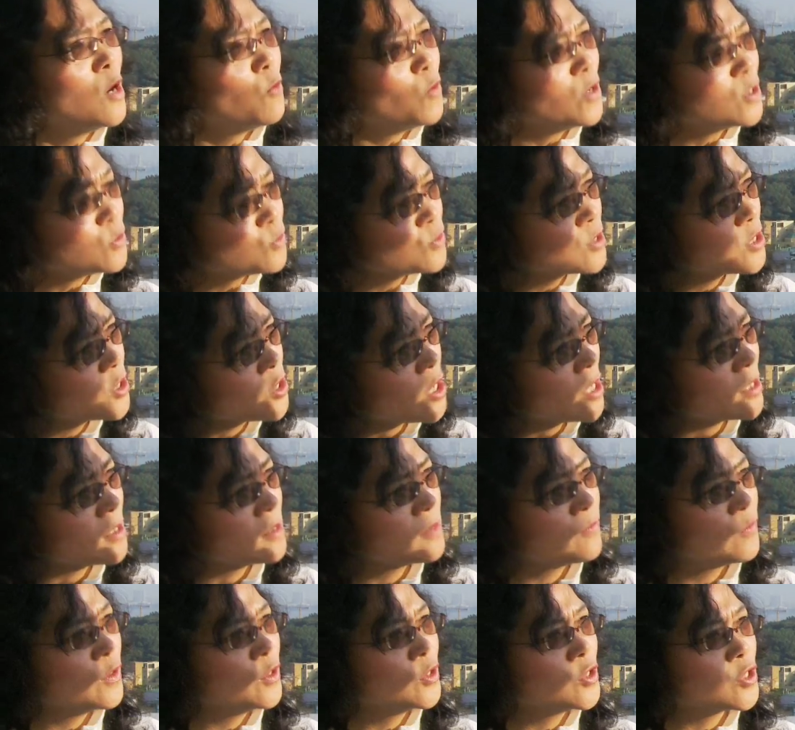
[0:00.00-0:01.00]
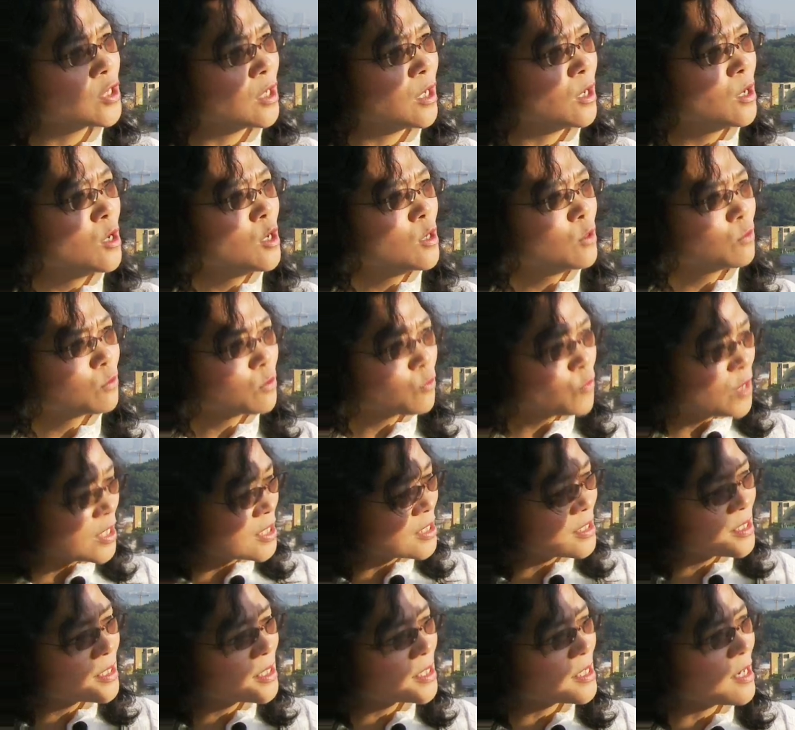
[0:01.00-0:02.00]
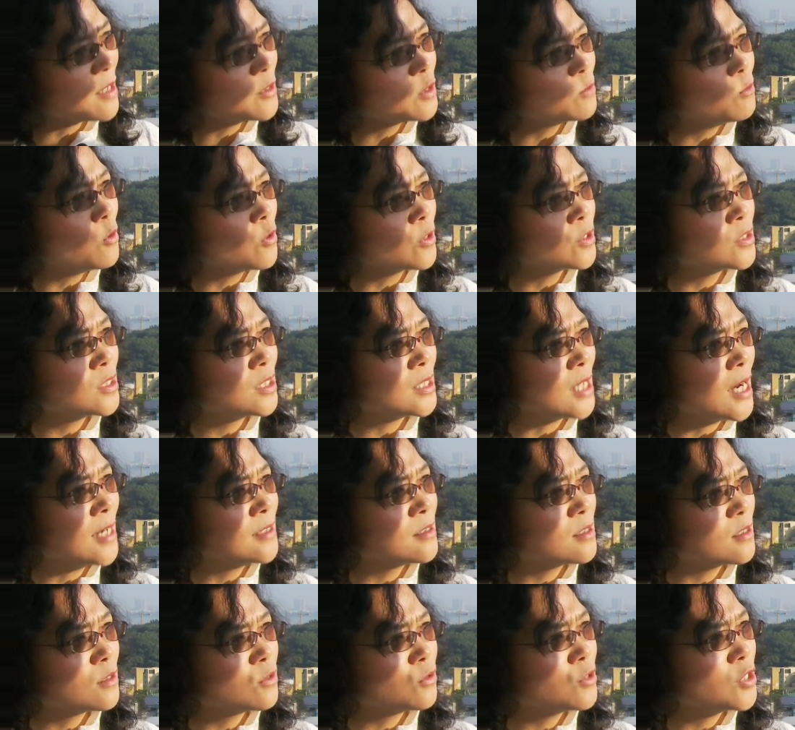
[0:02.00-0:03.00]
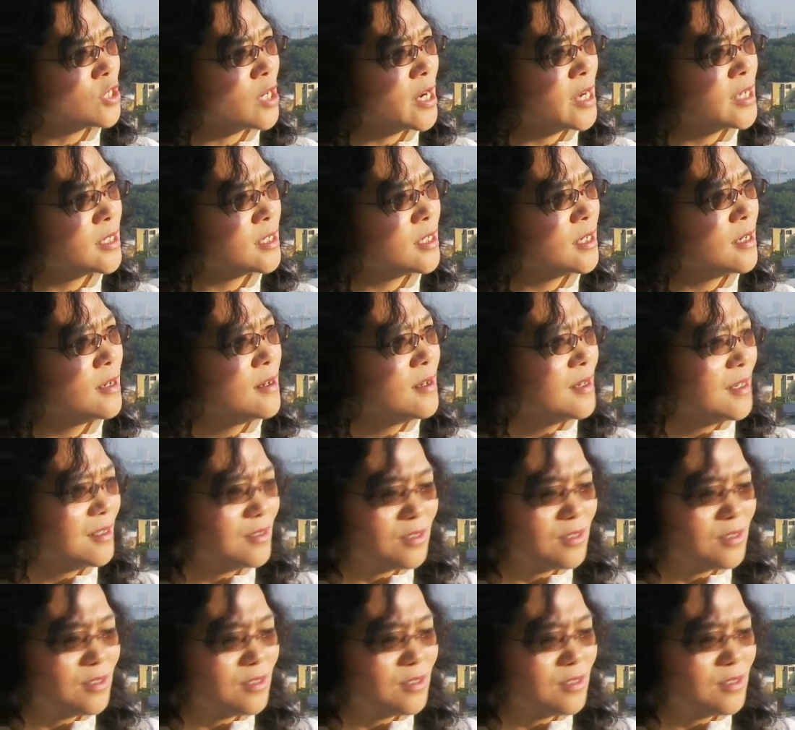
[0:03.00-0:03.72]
What was China's future? Would Western style democracy the answer to China?